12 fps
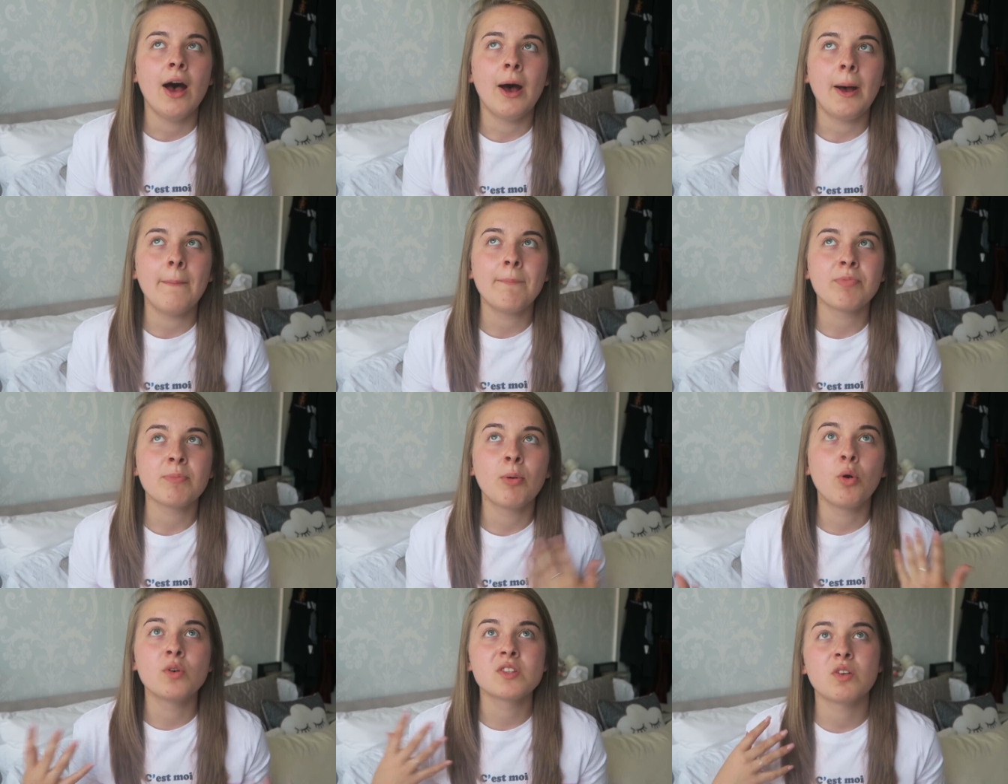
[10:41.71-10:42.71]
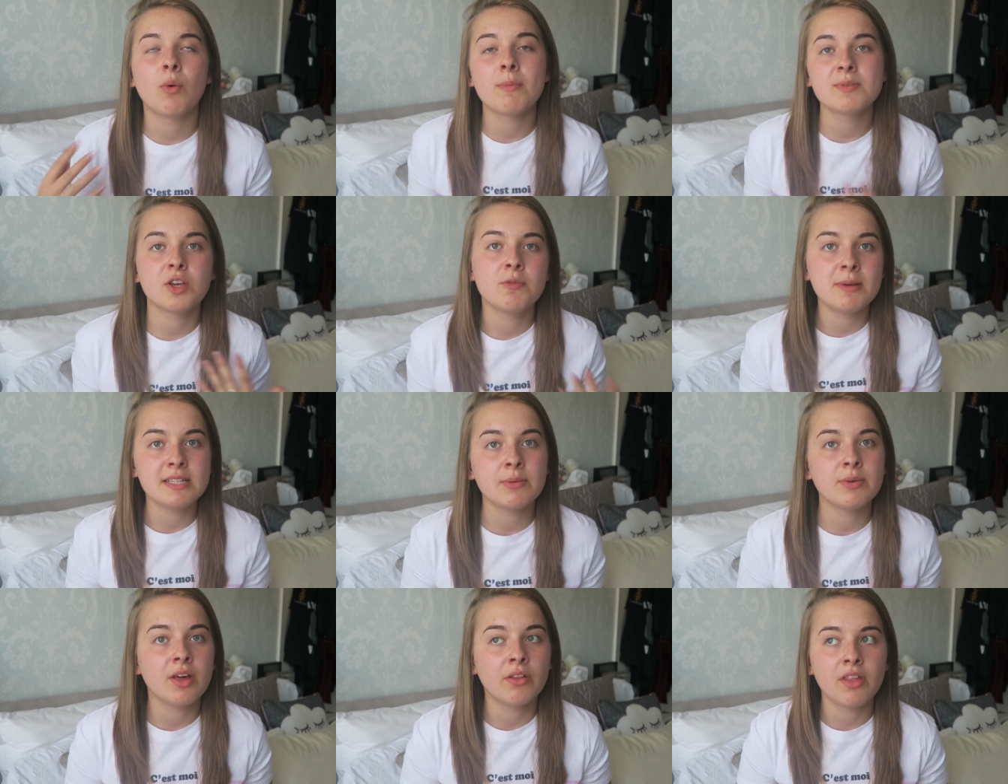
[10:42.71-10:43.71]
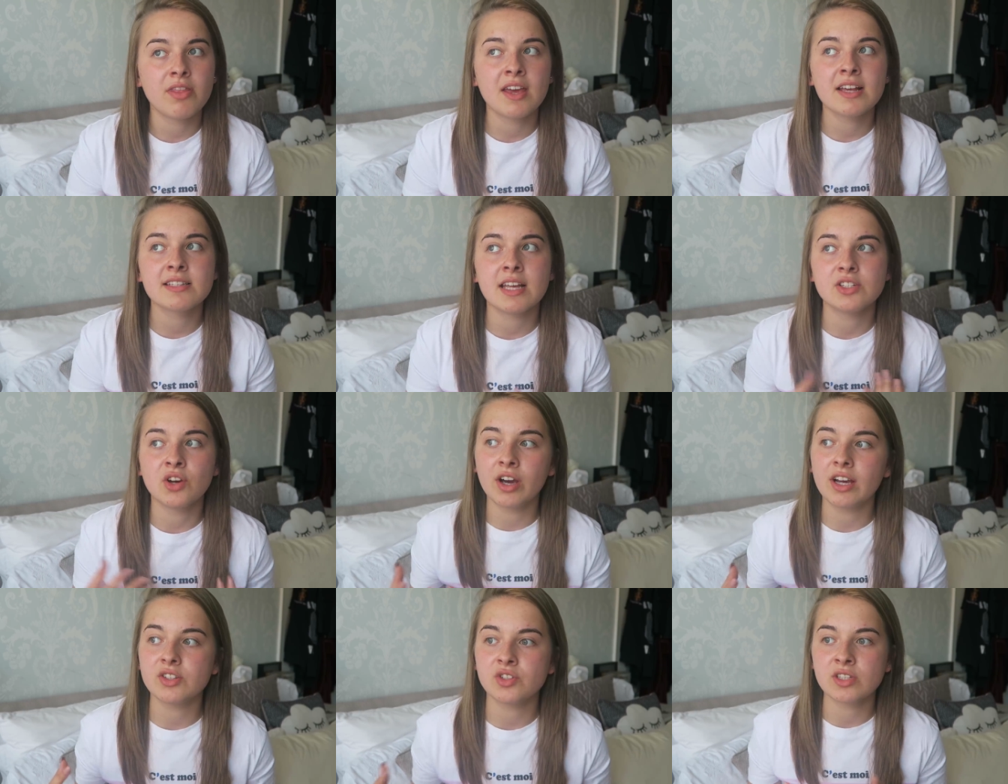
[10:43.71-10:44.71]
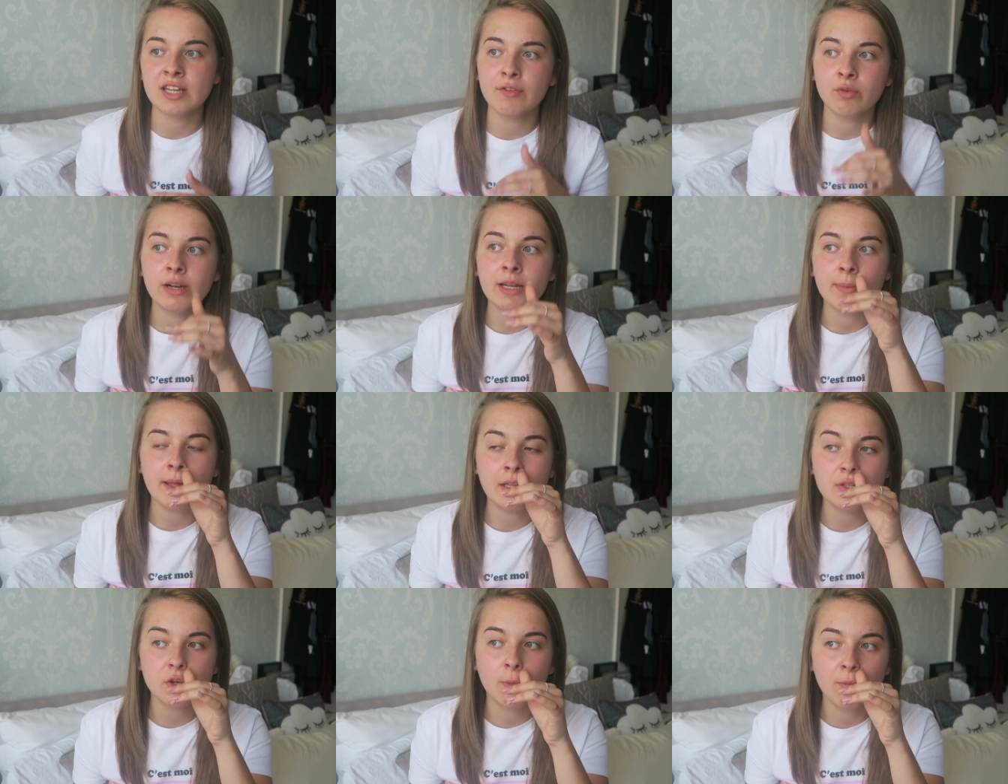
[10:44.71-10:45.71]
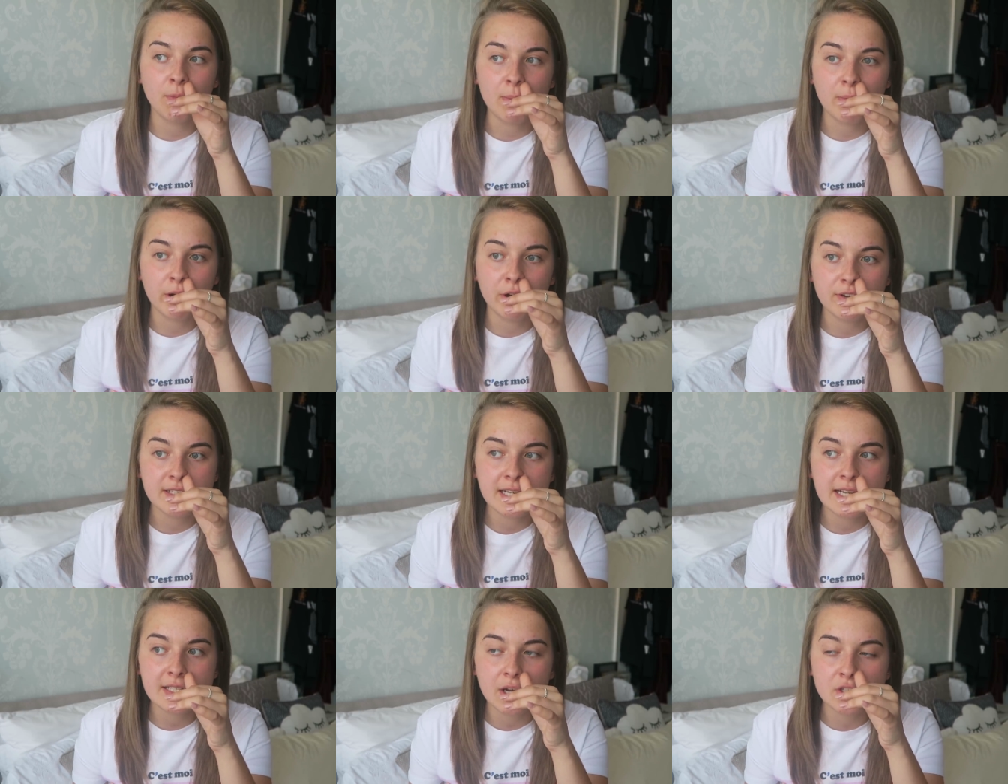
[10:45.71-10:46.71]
But also I'm so busy with other things that diet has just never really been the top of my priority list.